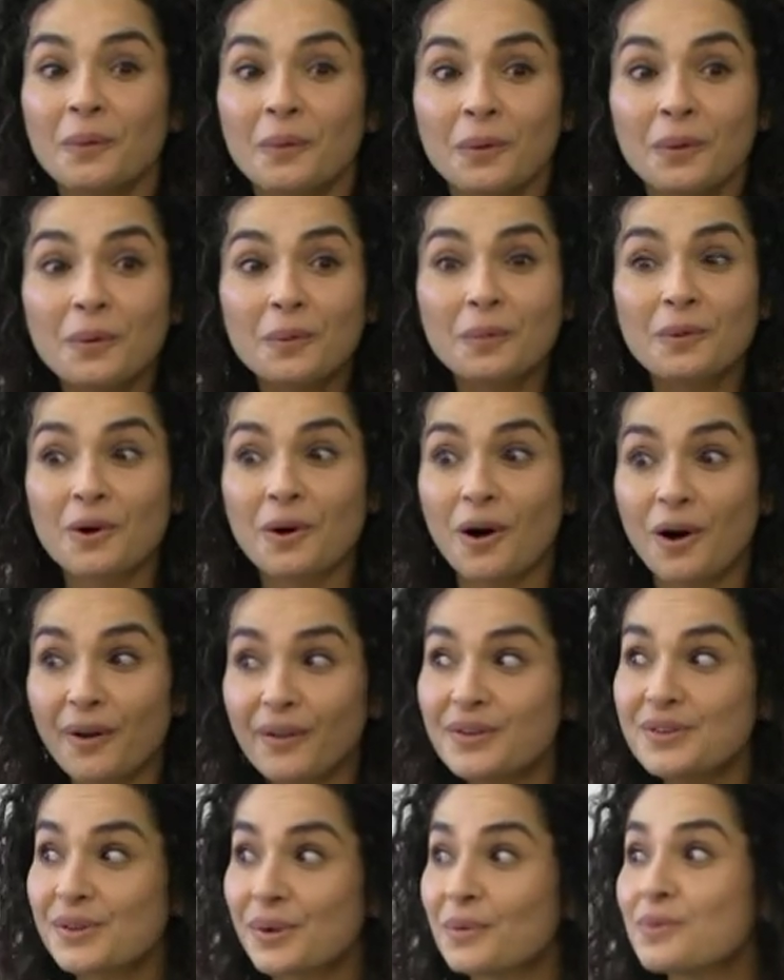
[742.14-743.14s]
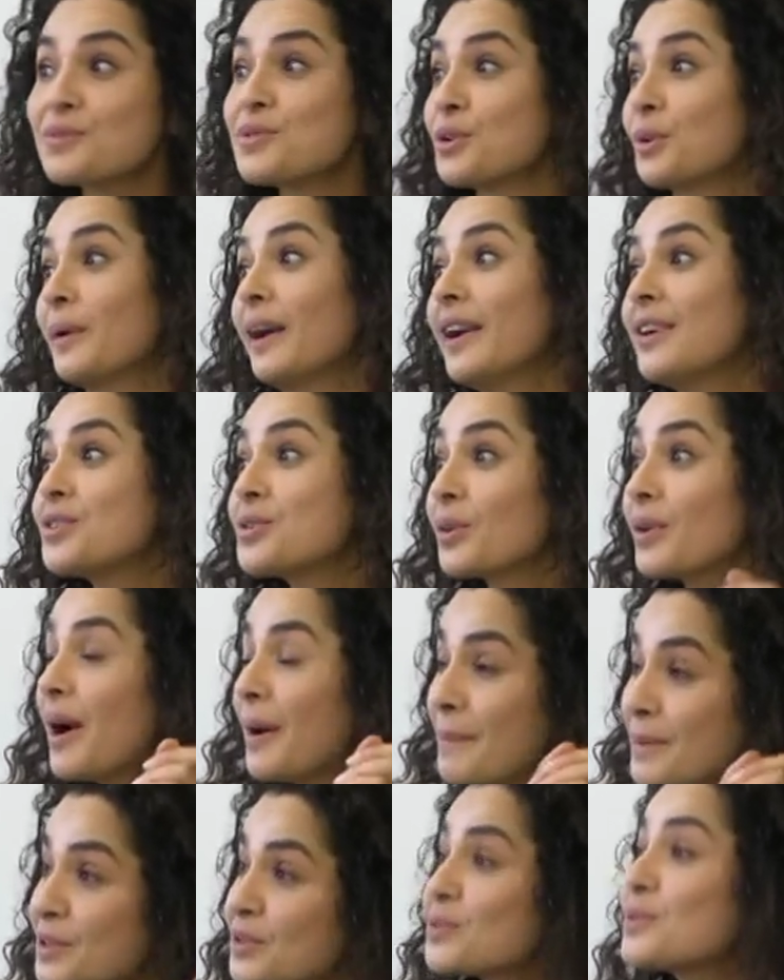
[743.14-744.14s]
who were also Jewish, or
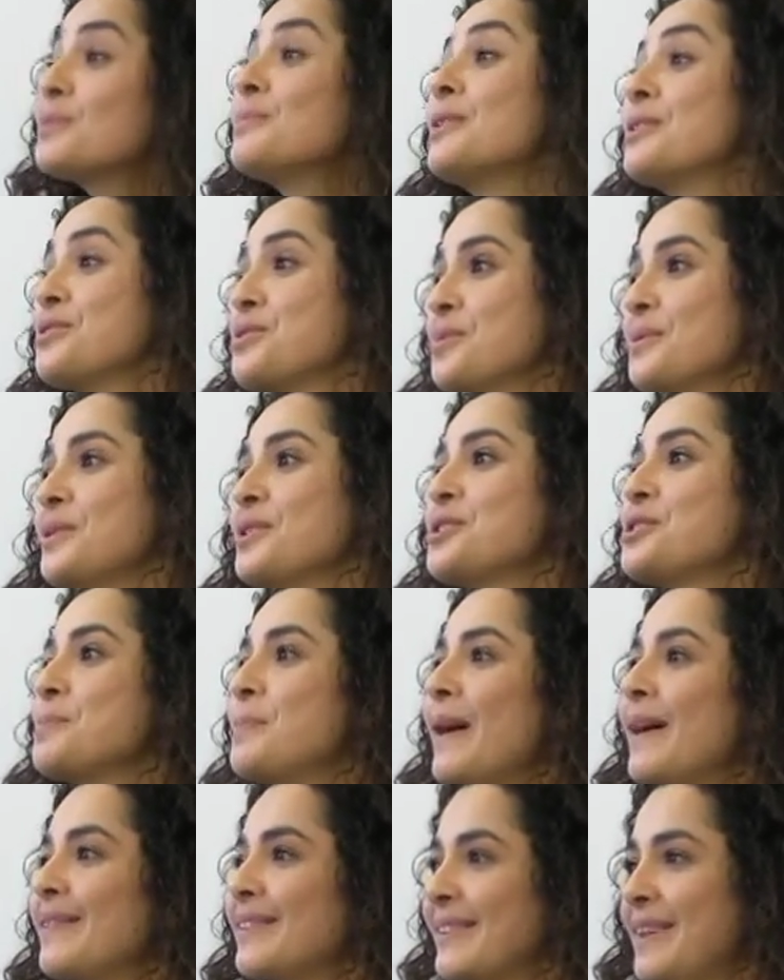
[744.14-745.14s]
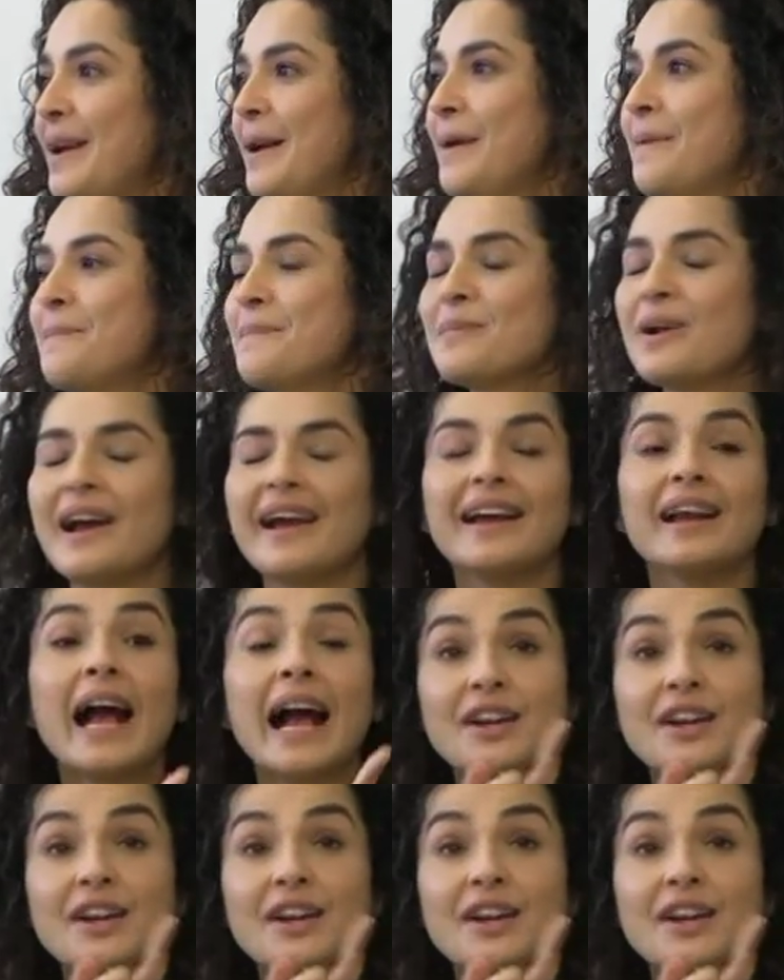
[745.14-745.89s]
I'm assuming Jewish by the name, right?